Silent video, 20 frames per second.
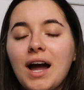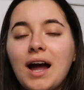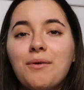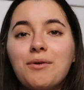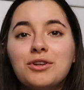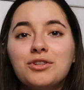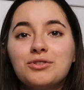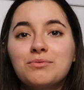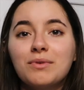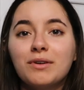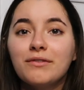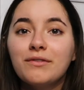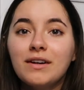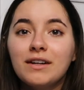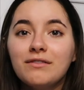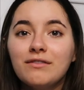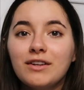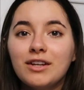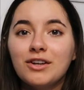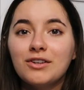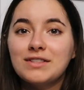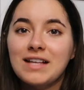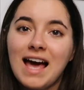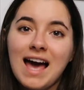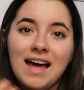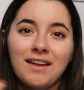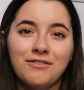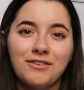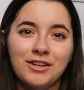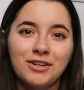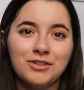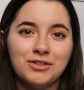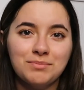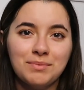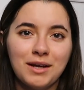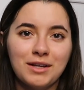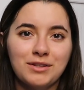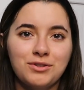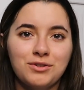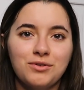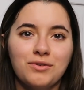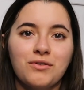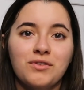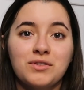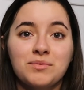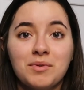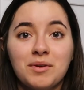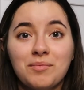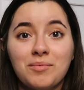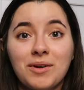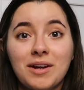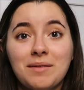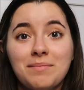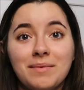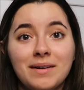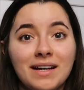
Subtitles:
I want to do more fun videos. I had videos planned to do over spring break,